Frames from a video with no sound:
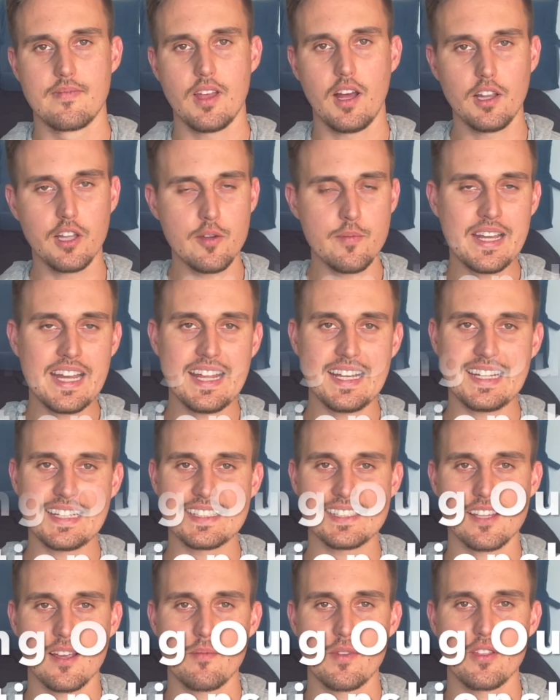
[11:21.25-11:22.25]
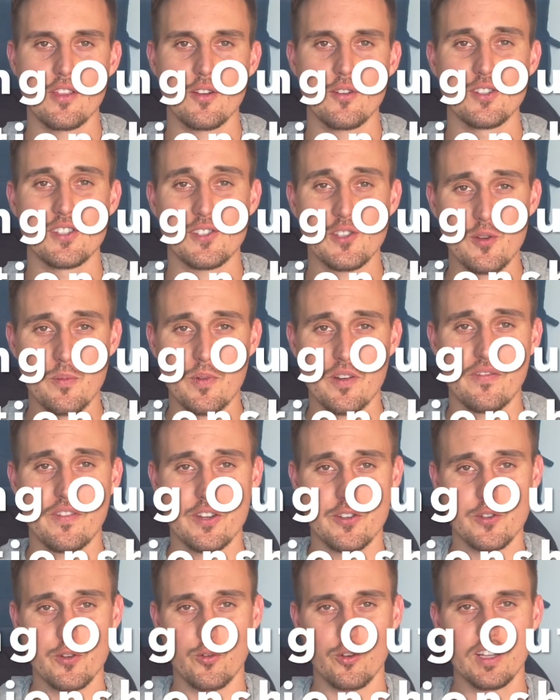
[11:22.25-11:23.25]
Eliminating some of those
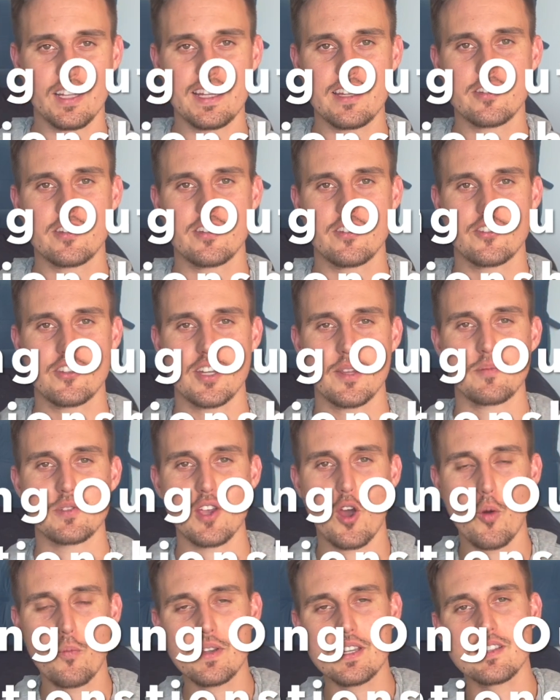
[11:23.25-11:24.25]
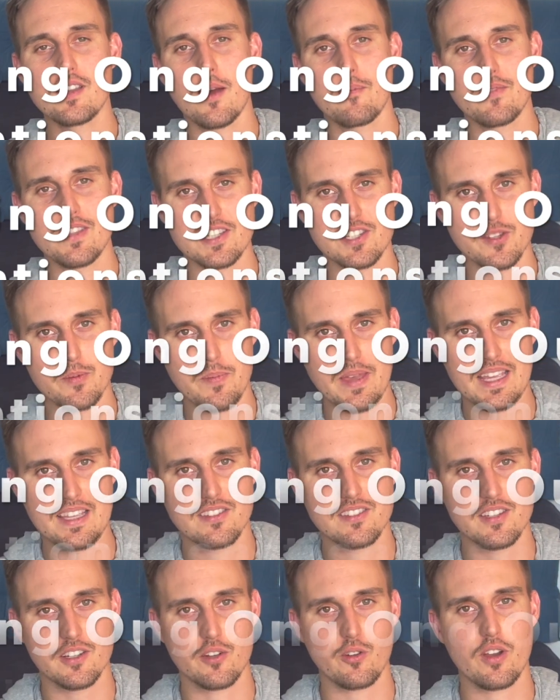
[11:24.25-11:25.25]
superficial relationships opened up the space
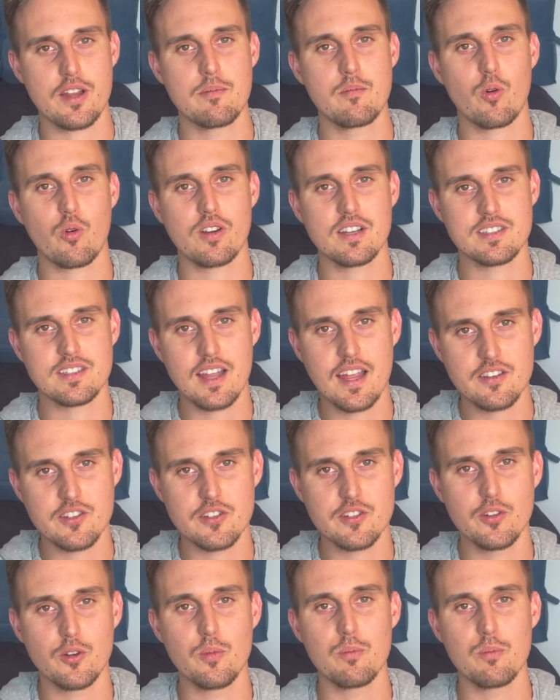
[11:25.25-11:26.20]
to create more intentional,